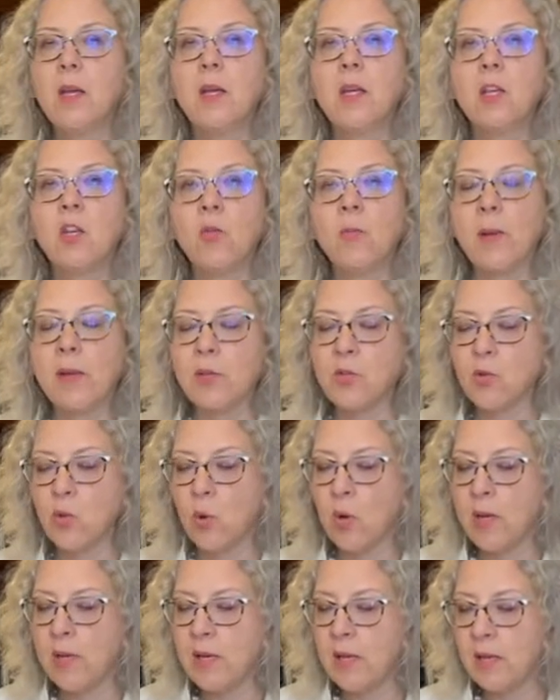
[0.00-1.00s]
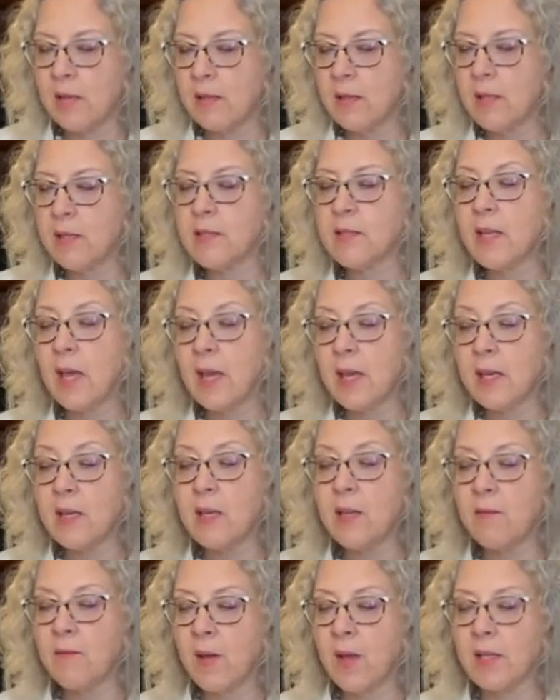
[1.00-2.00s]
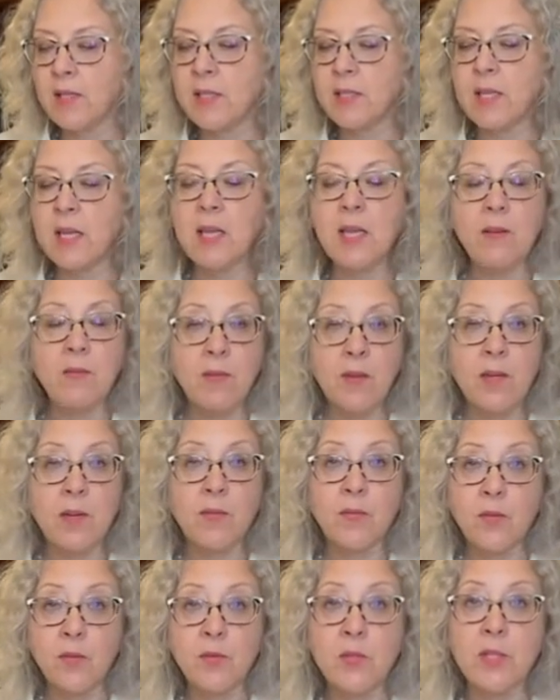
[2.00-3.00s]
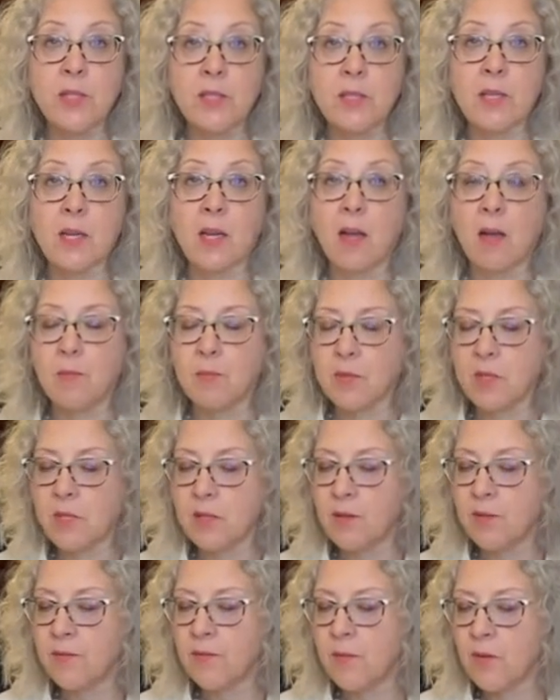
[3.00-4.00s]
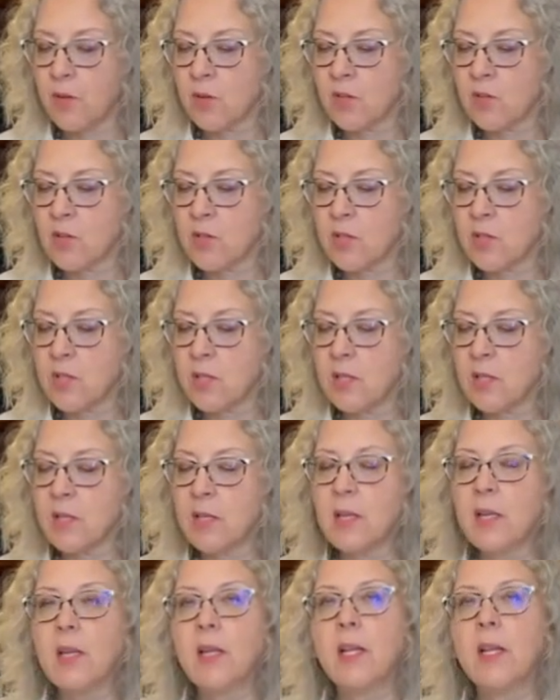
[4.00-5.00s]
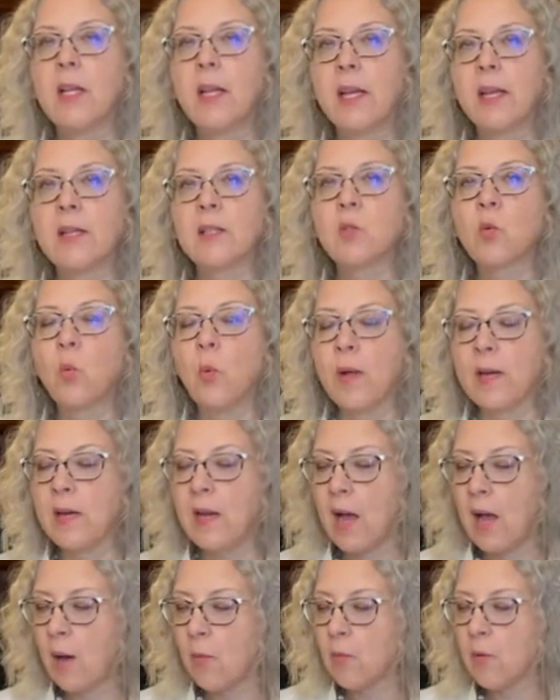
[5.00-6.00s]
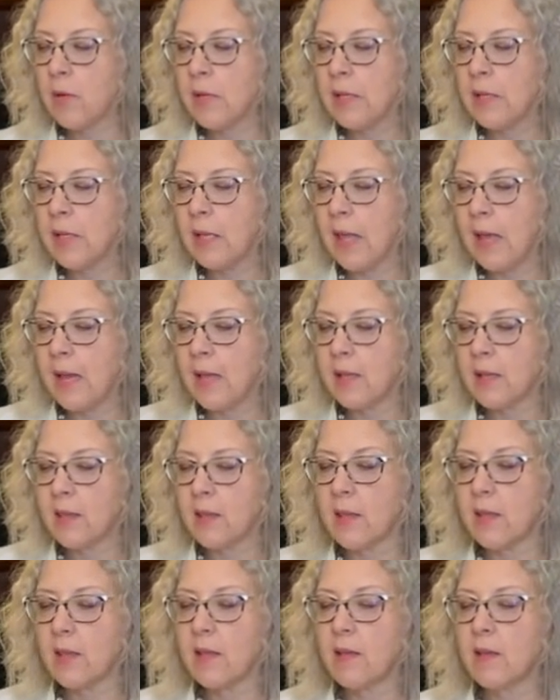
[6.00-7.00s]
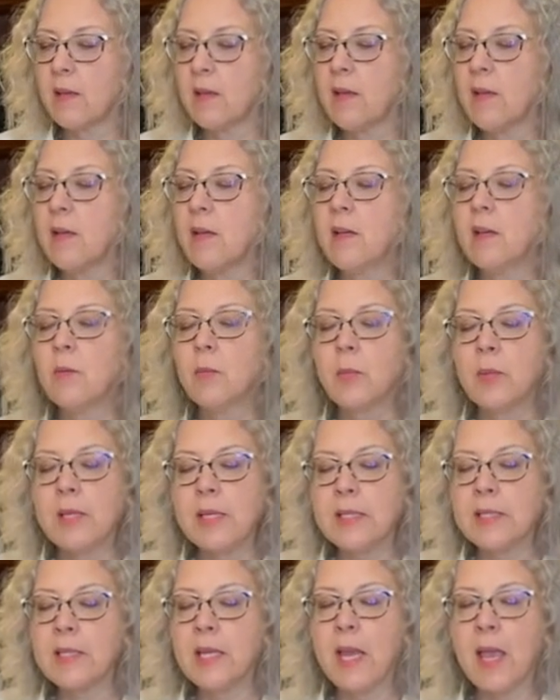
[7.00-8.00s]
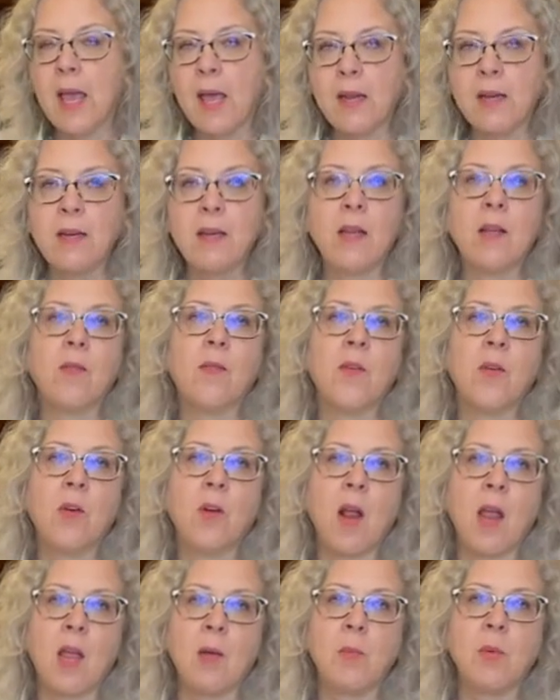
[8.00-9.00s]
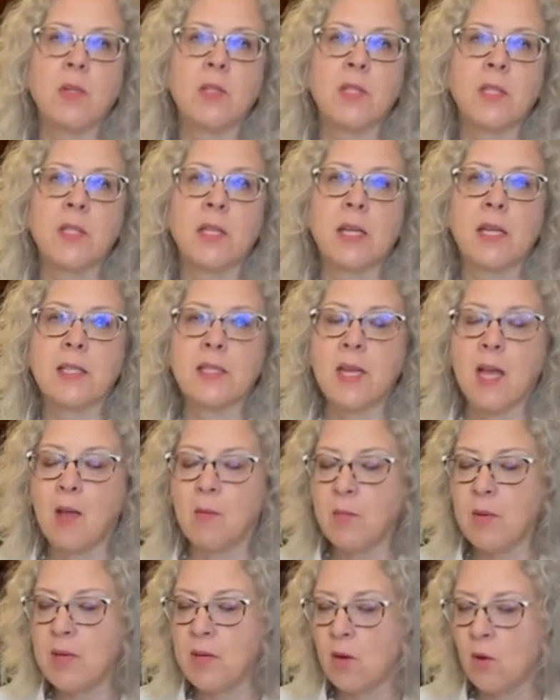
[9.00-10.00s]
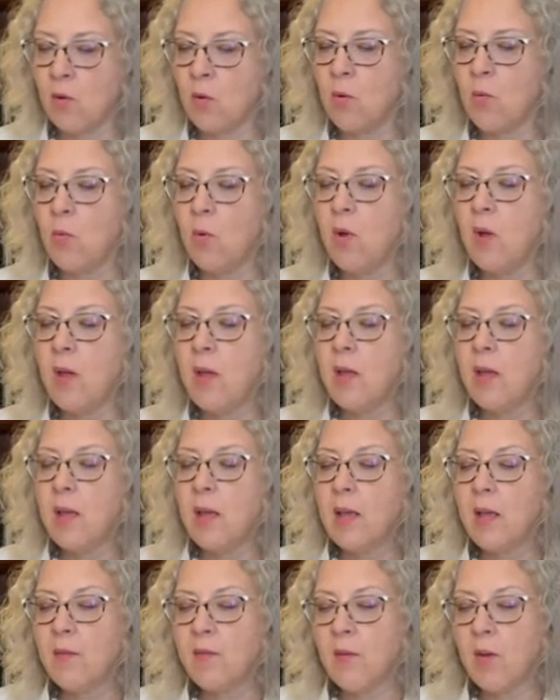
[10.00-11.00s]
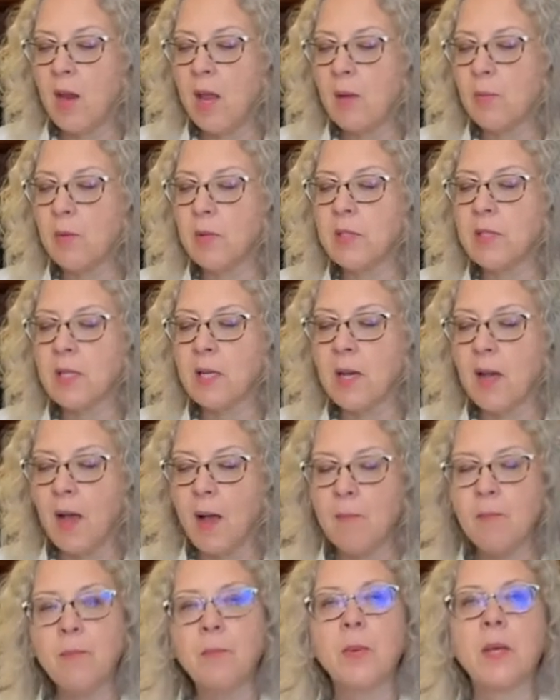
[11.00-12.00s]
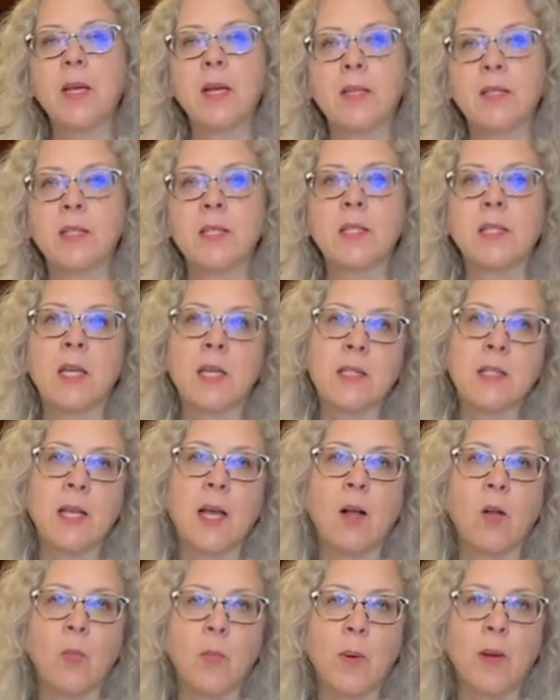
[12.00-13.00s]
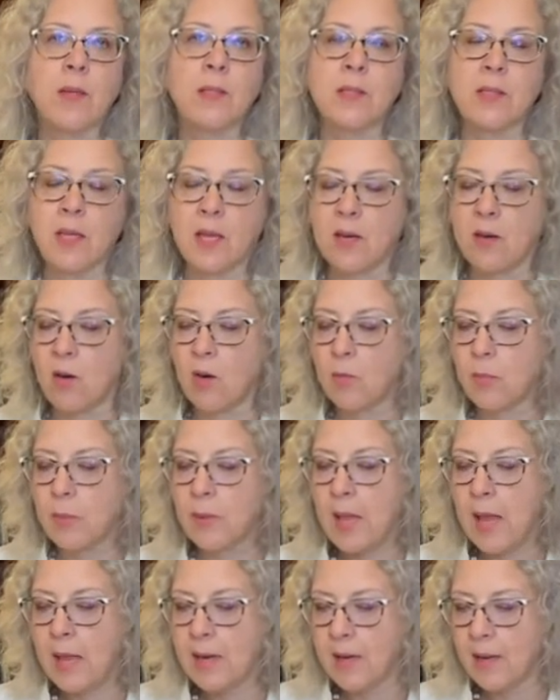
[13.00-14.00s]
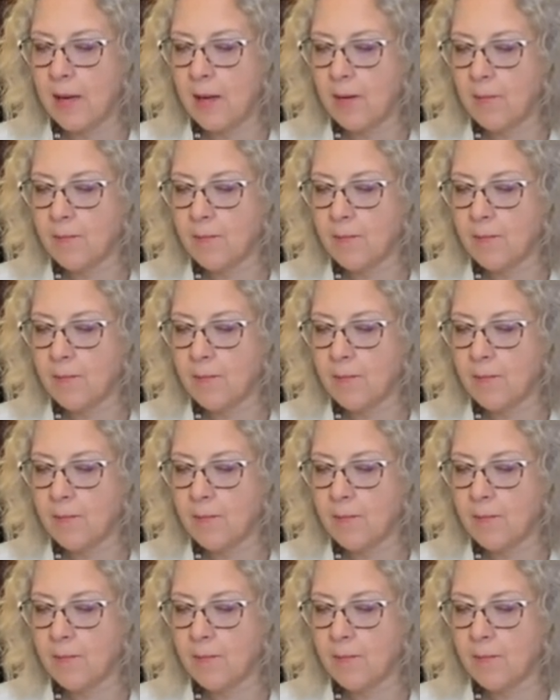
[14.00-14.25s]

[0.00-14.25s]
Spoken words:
You may join in the second event even if you didn't come to the first. It's 1 hour in length. Please, again, if you're able to let Tammy know, if you're able to come, because it does help us in our planning.